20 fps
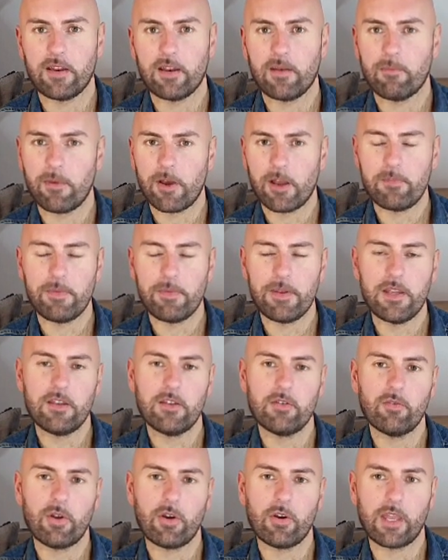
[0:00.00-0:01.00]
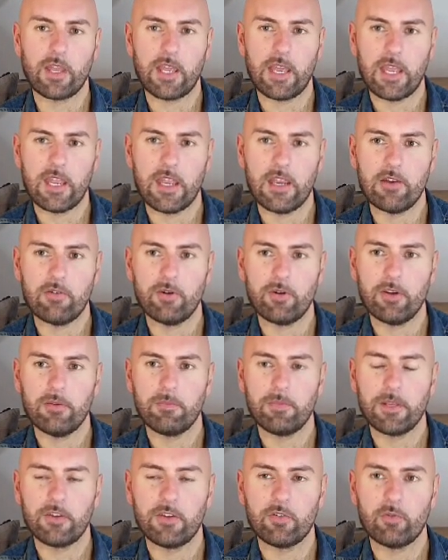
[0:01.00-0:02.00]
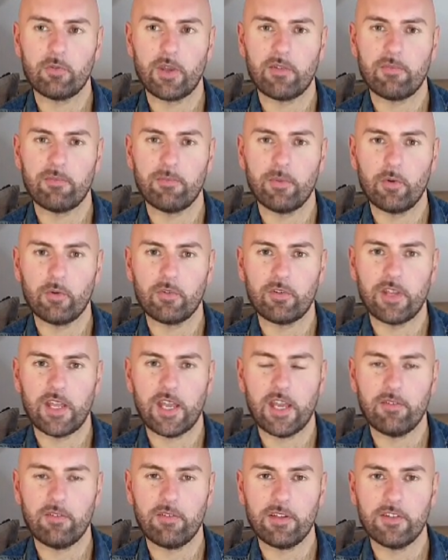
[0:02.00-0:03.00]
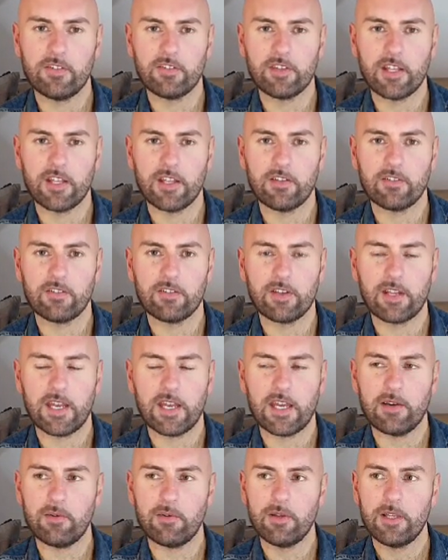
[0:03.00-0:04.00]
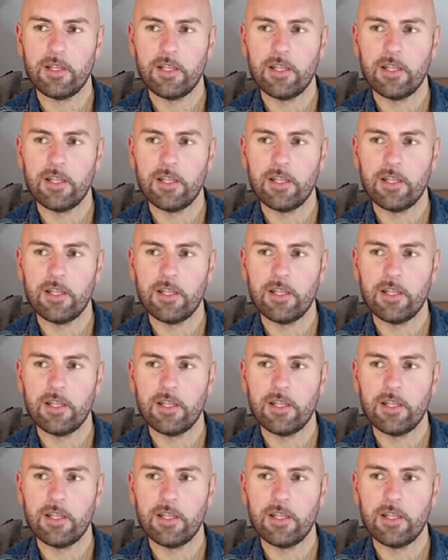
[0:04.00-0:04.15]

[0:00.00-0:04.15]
It might be in the wrong era because we have more daring scents now.